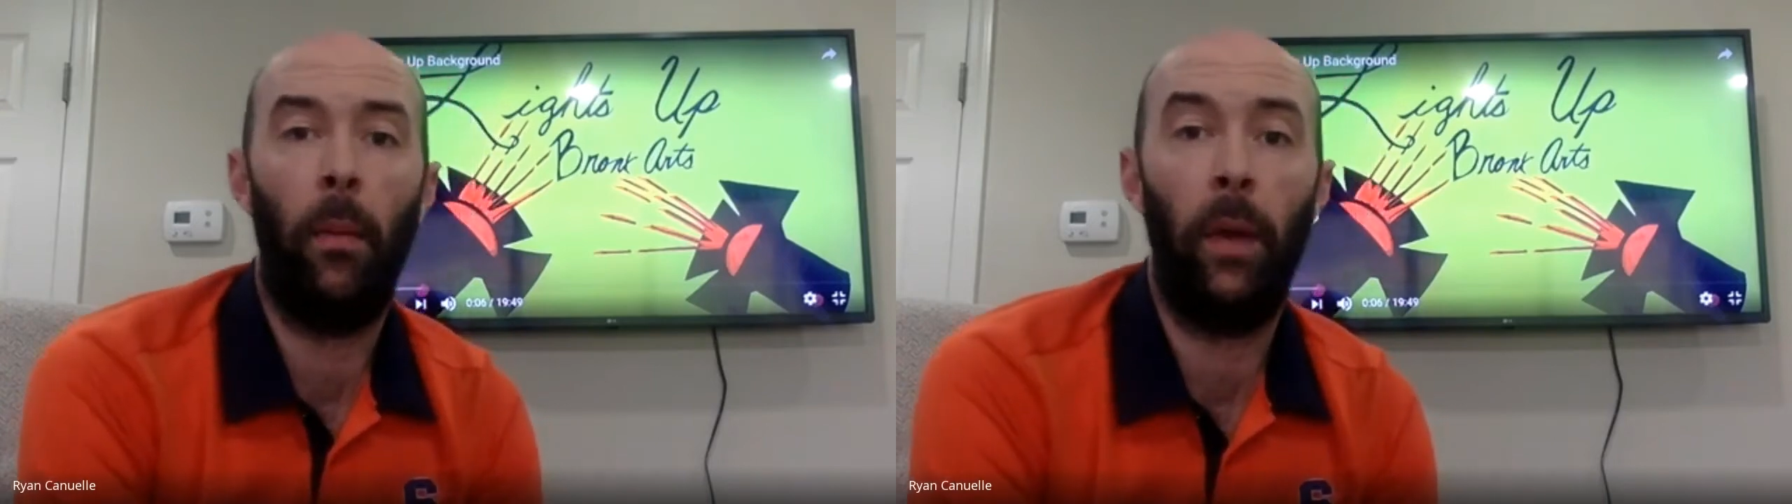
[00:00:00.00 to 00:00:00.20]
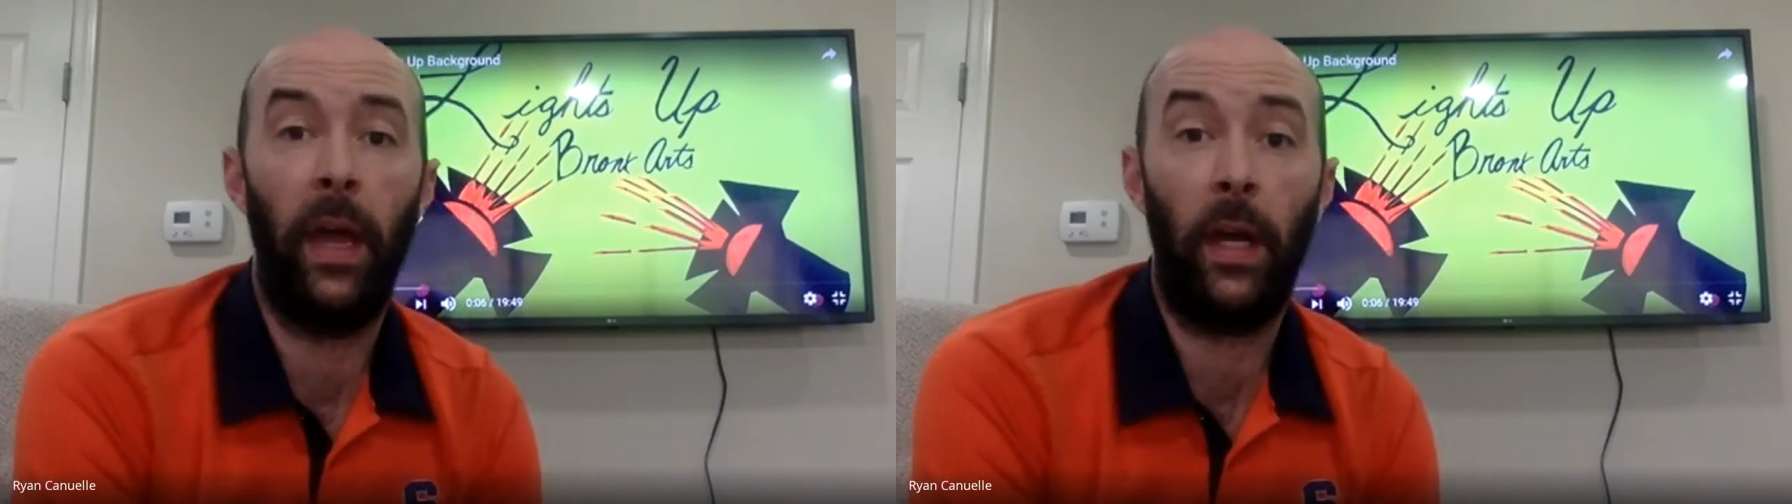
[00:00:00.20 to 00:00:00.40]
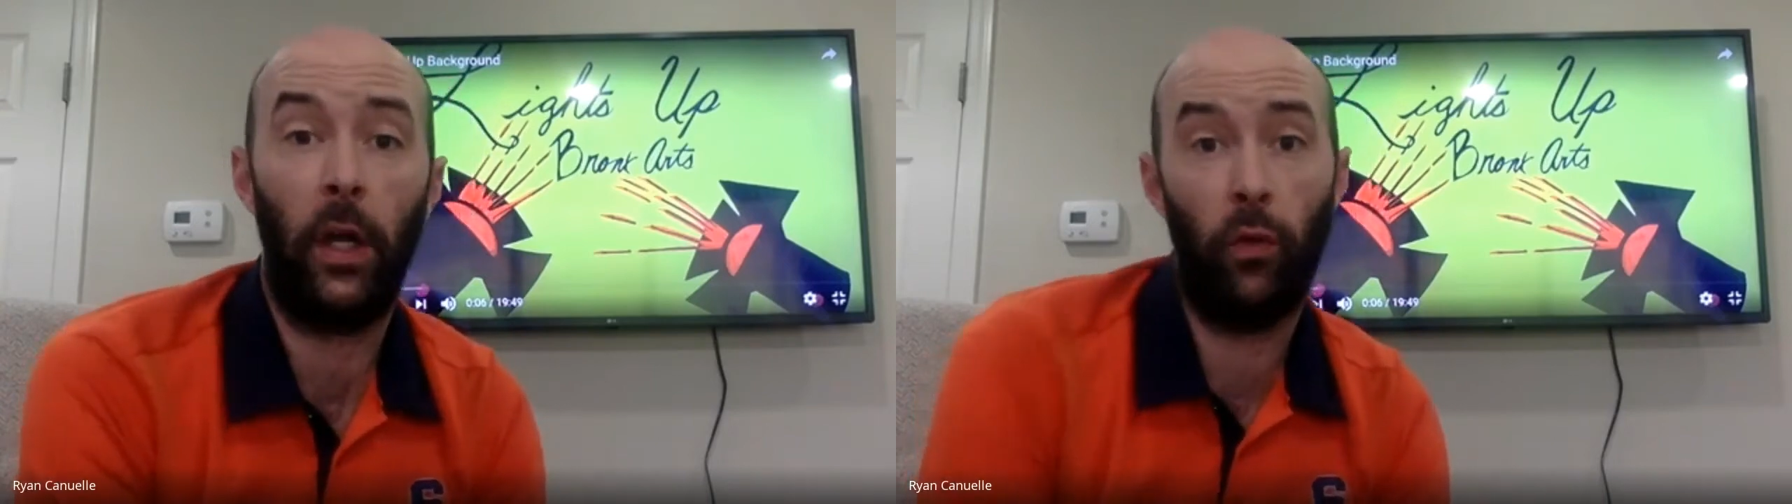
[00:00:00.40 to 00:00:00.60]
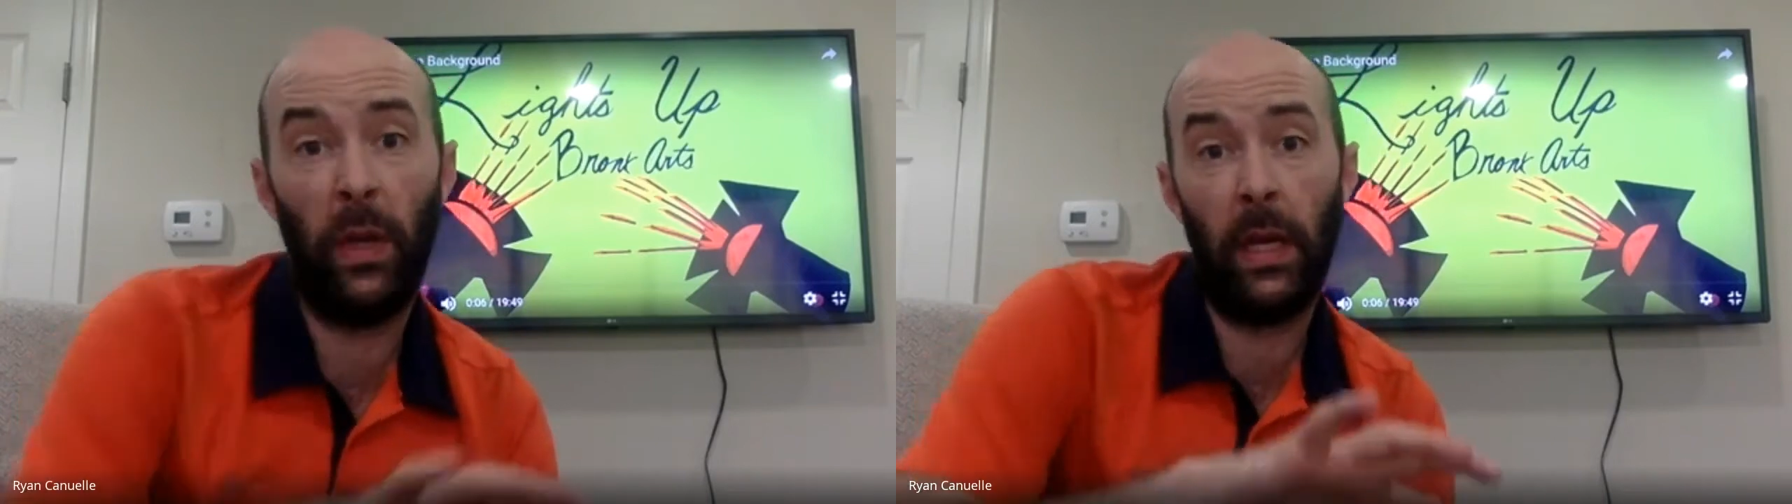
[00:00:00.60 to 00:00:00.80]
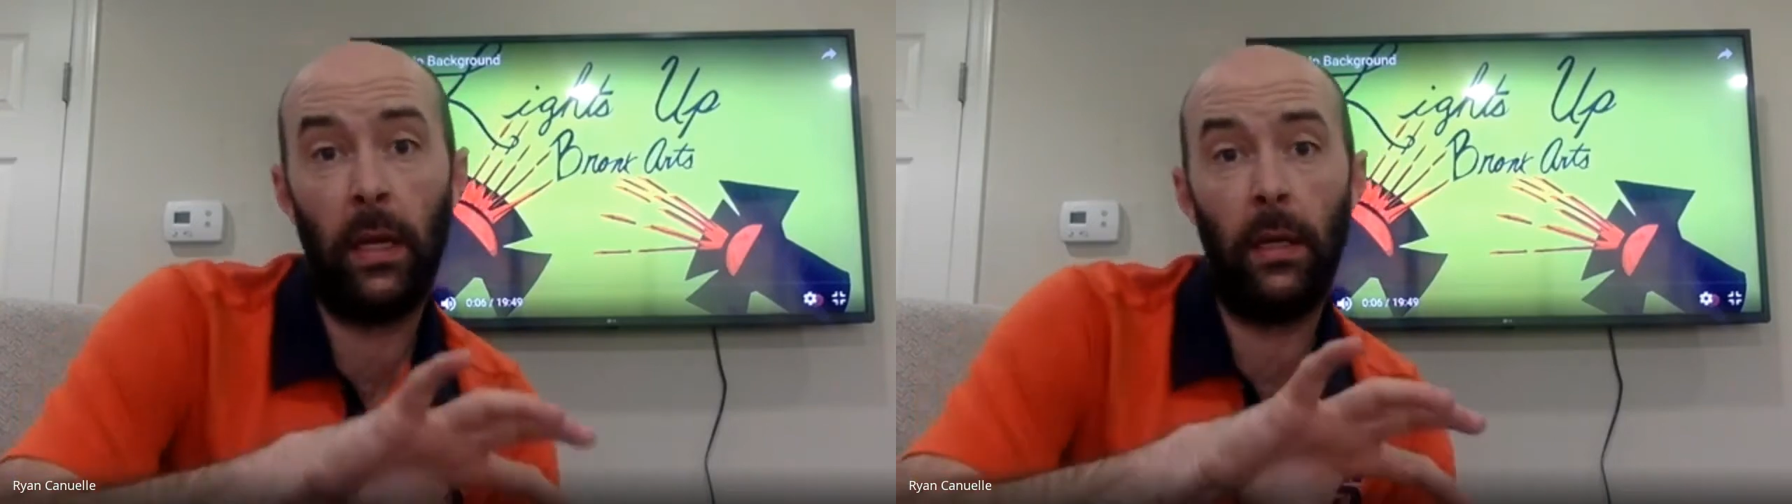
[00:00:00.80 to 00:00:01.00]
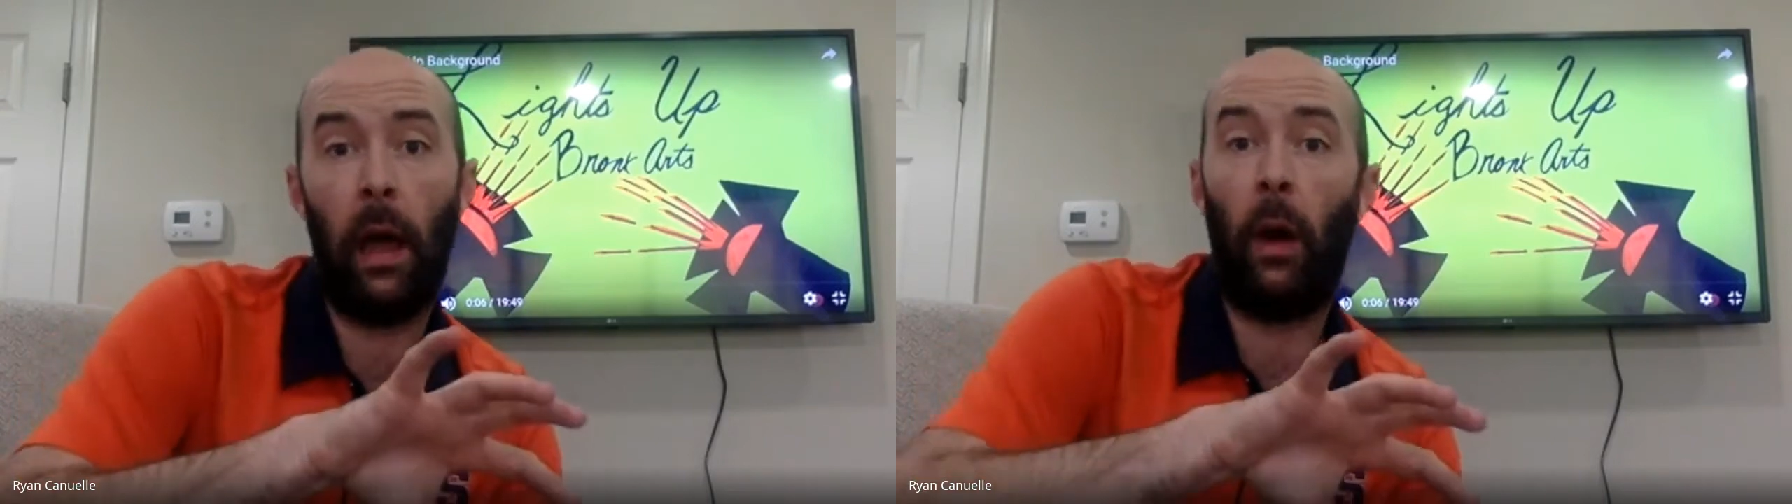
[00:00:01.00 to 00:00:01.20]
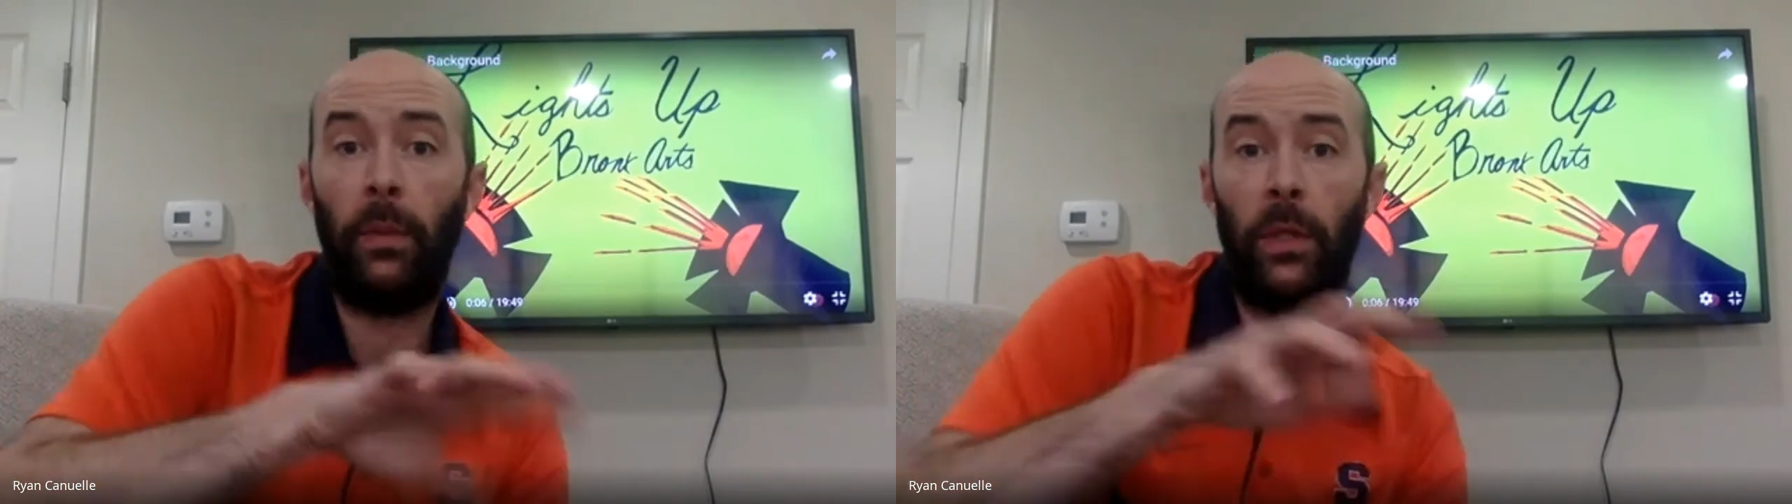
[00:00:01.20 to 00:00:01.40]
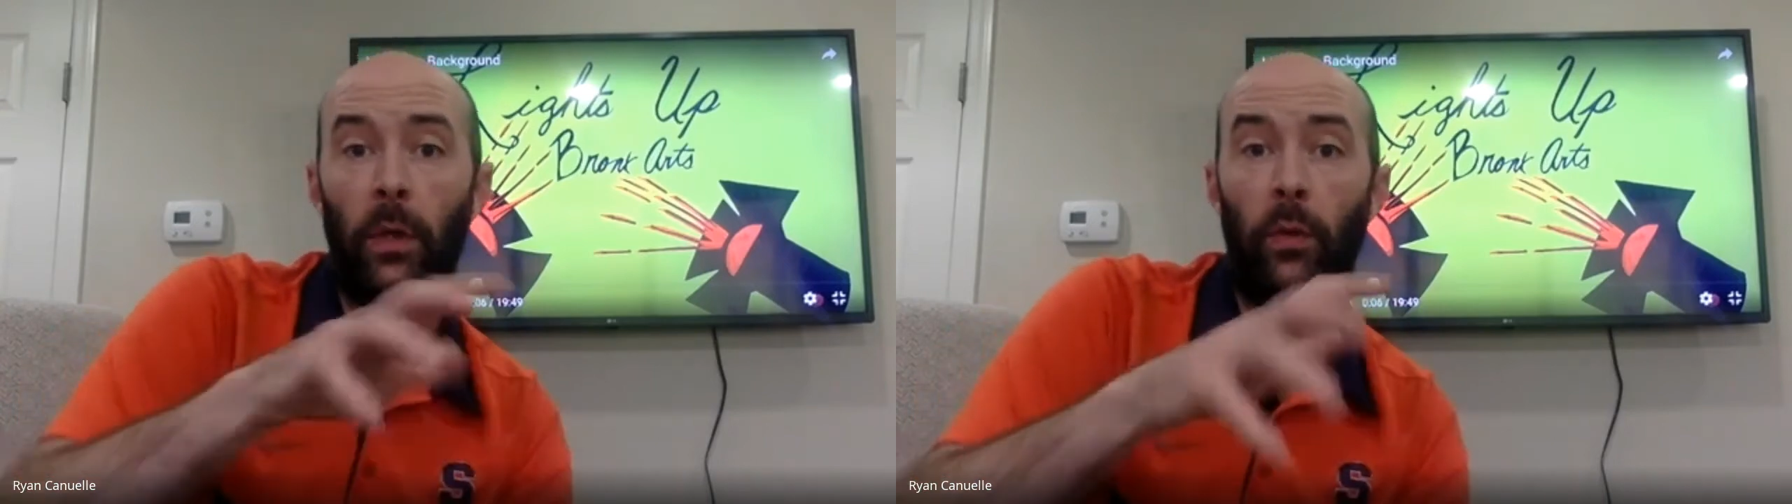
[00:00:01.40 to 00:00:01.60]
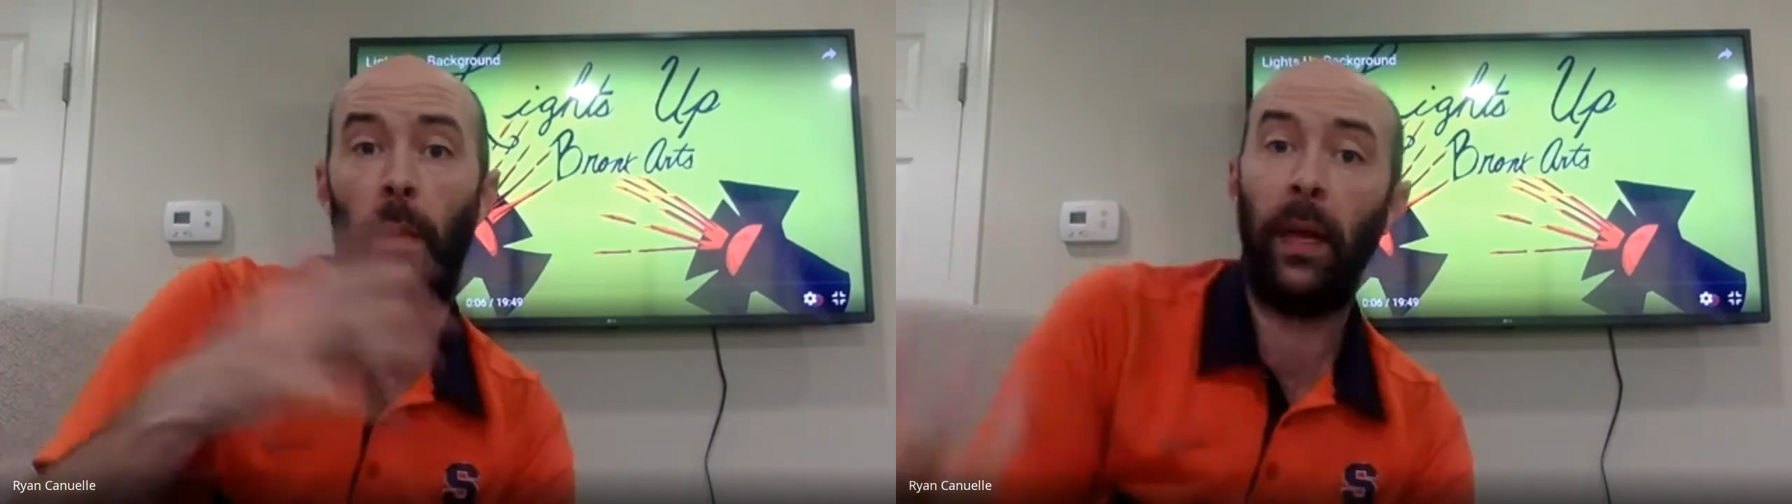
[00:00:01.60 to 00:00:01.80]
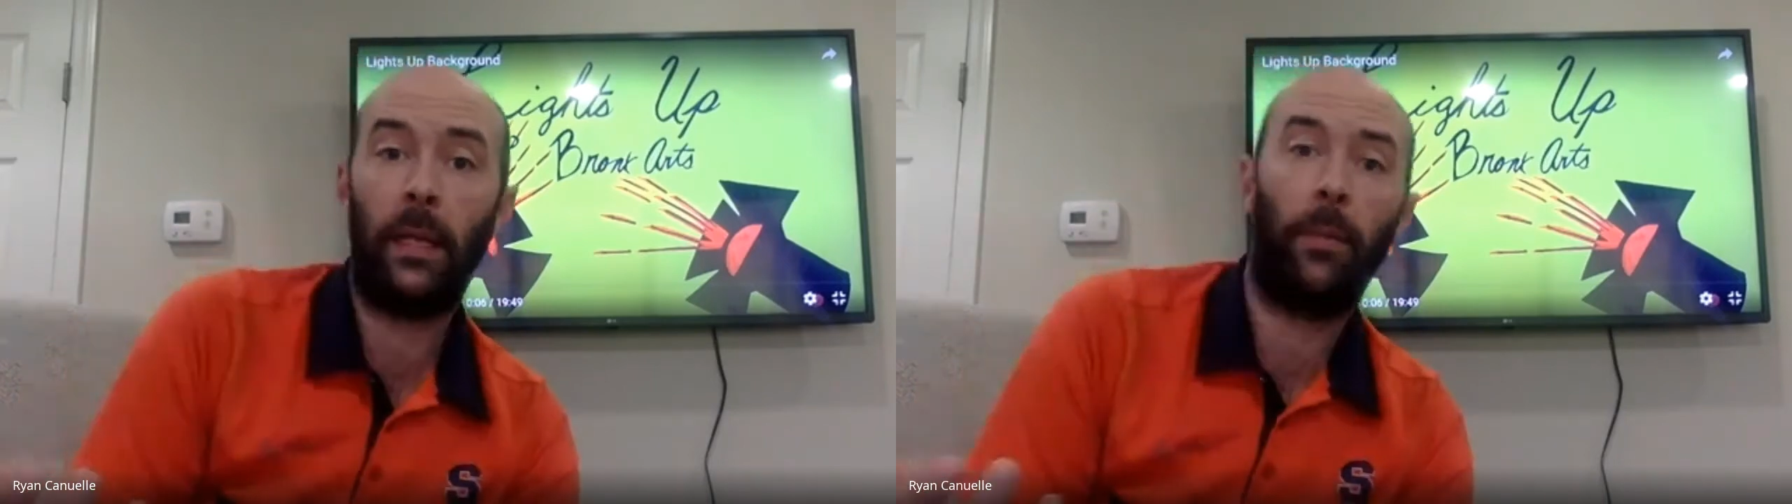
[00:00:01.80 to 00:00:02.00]
it could really help to
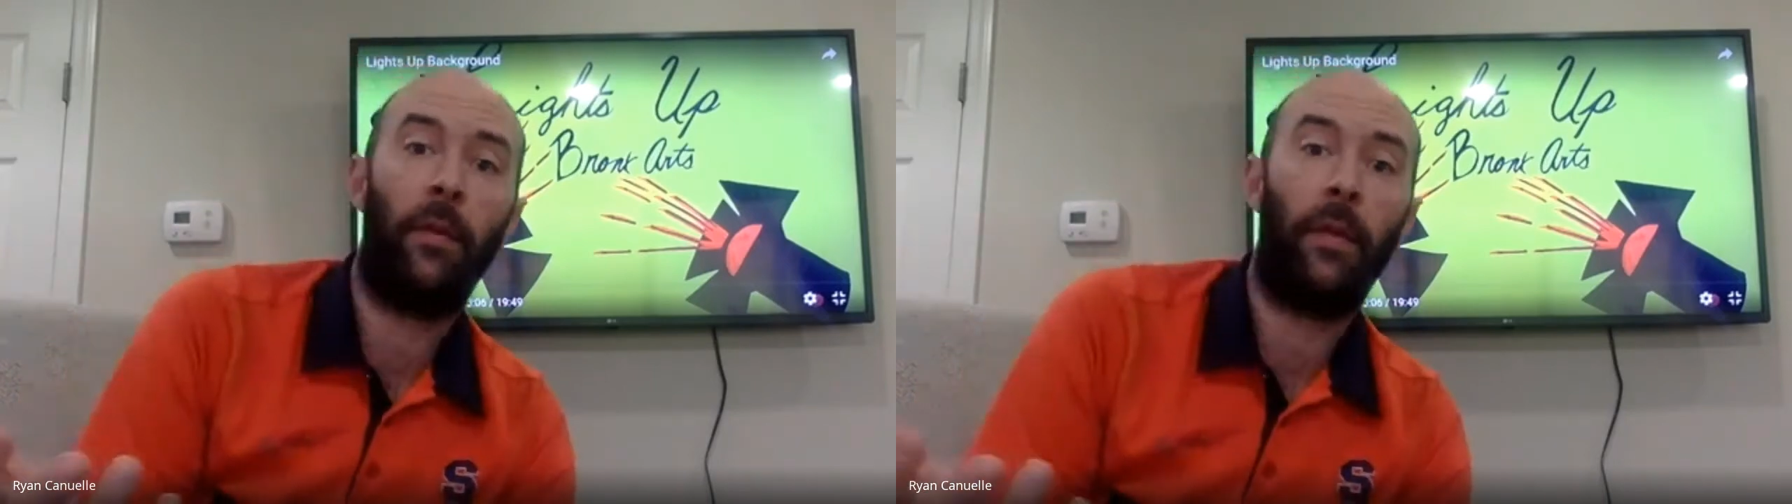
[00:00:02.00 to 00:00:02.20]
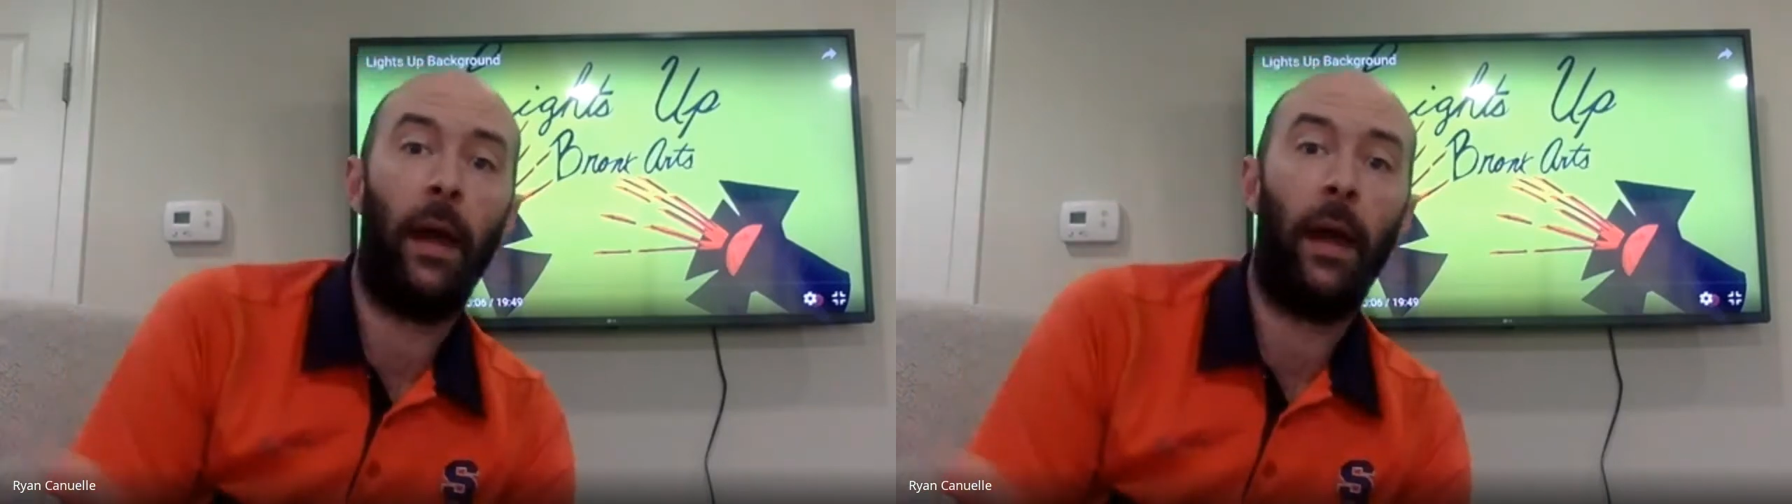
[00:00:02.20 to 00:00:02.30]
replace some of that,